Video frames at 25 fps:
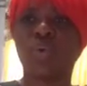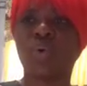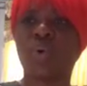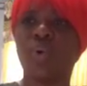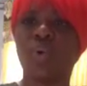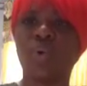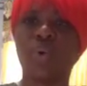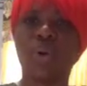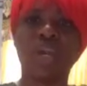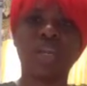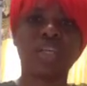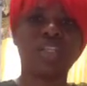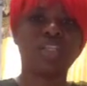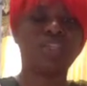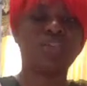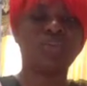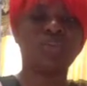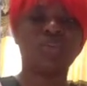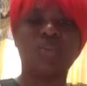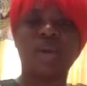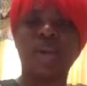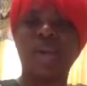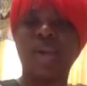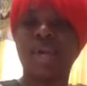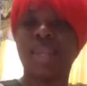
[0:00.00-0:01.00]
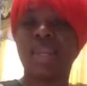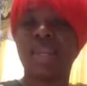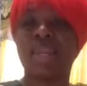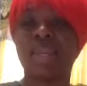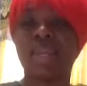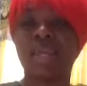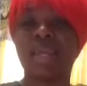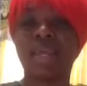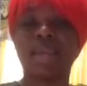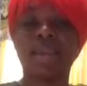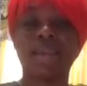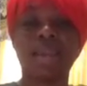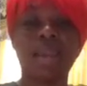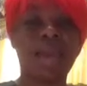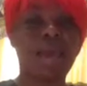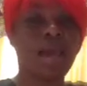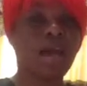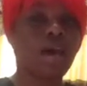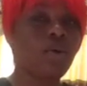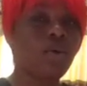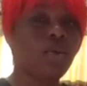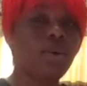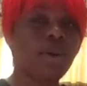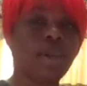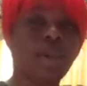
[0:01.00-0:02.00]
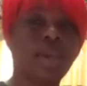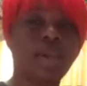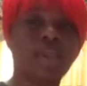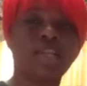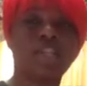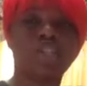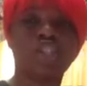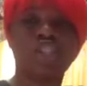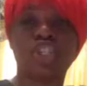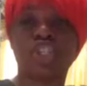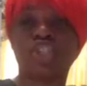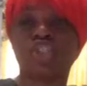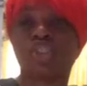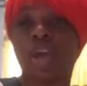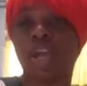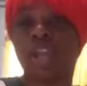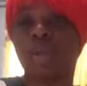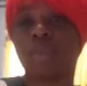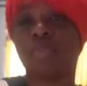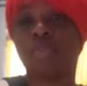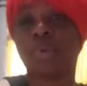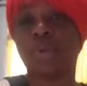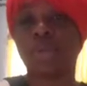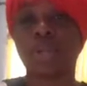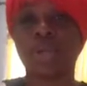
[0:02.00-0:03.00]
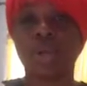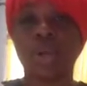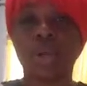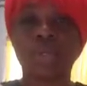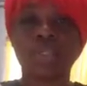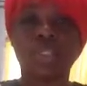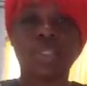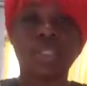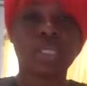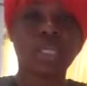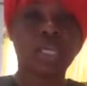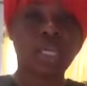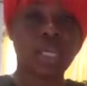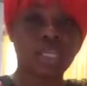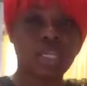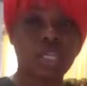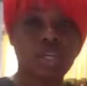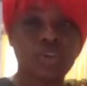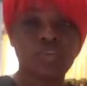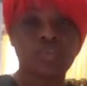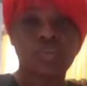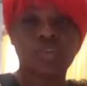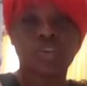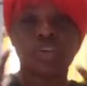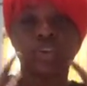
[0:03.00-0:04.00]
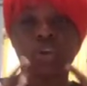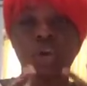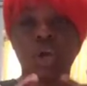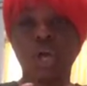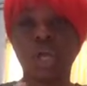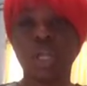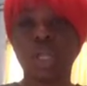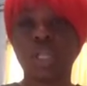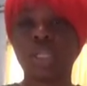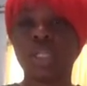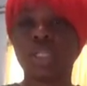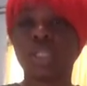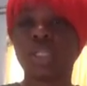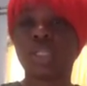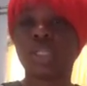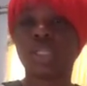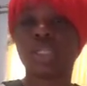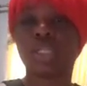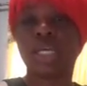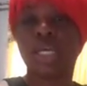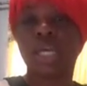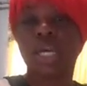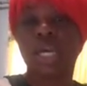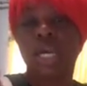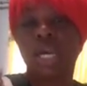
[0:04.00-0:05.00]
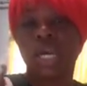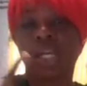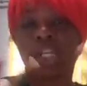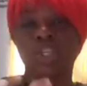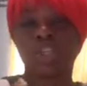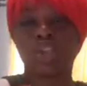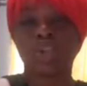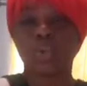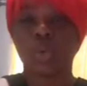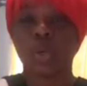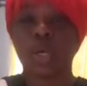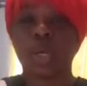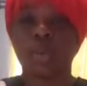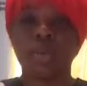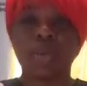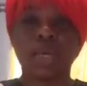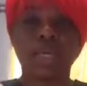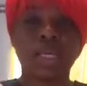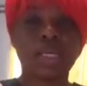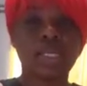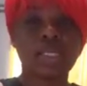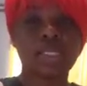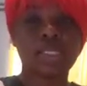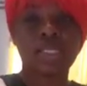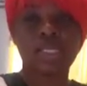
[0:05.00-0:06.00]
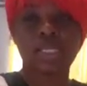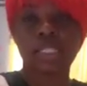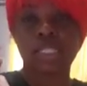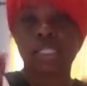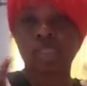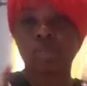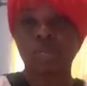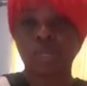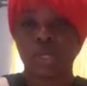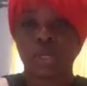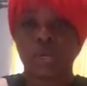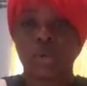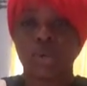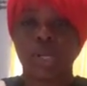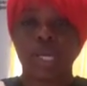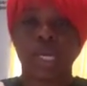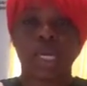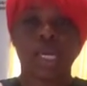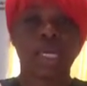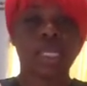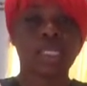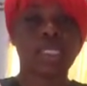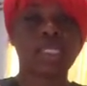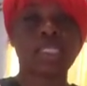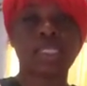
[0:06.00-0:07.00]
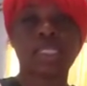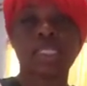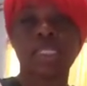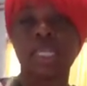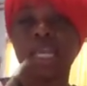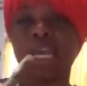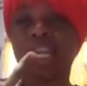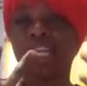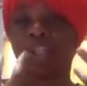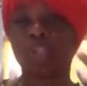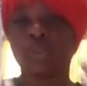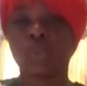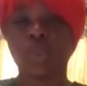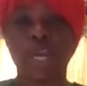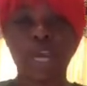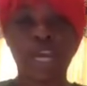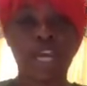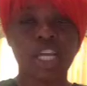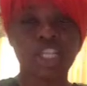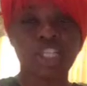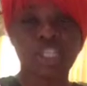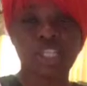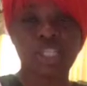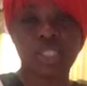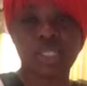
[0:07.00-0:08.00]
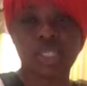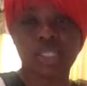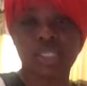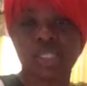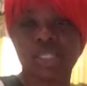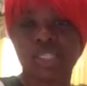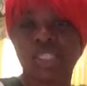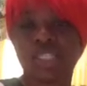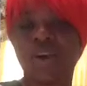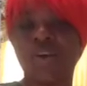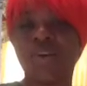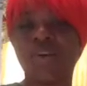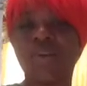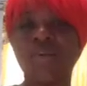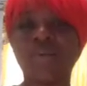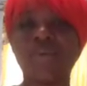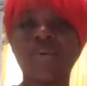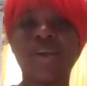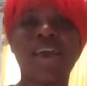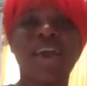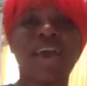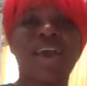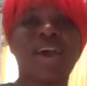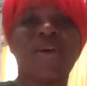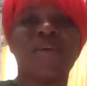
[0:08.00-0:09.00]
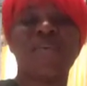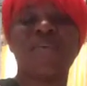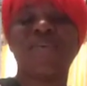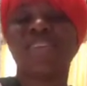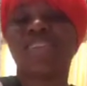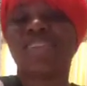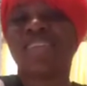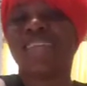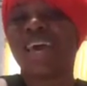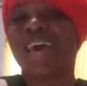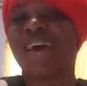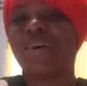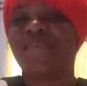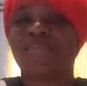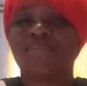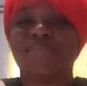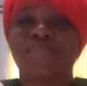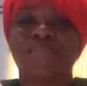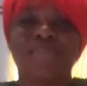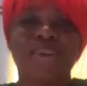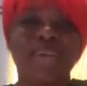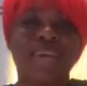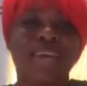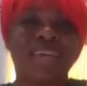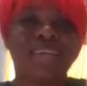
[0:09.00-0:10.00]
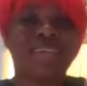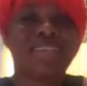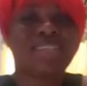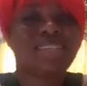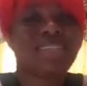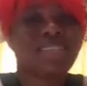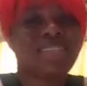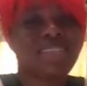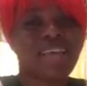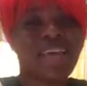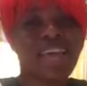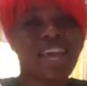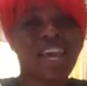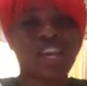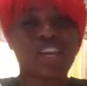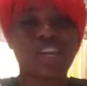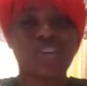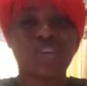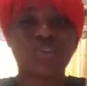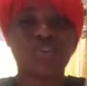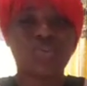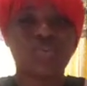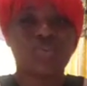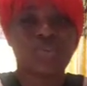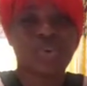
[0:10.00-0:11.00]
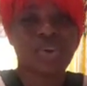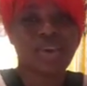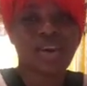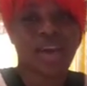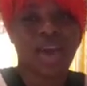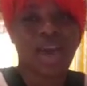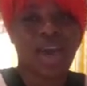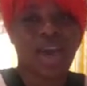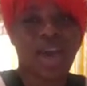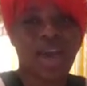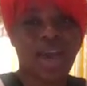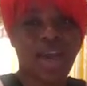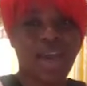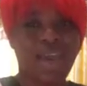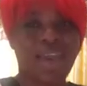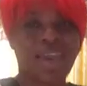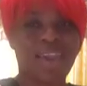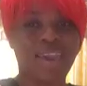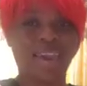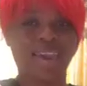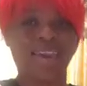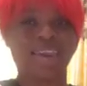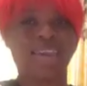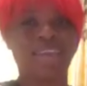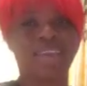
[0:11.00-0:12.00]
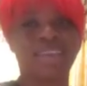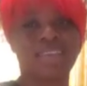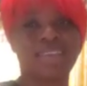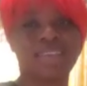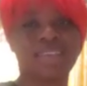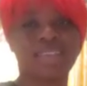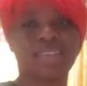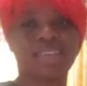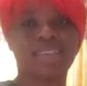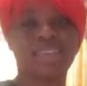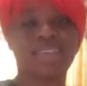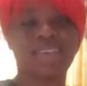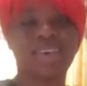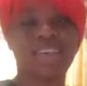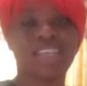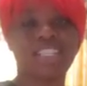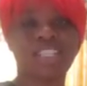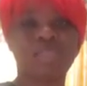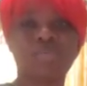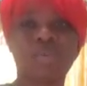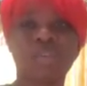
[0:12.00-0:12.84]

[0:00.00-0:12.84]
going to edit it now and just try to put it all together for y'all enjoyment and experience and education. So with that being said, you guys, it's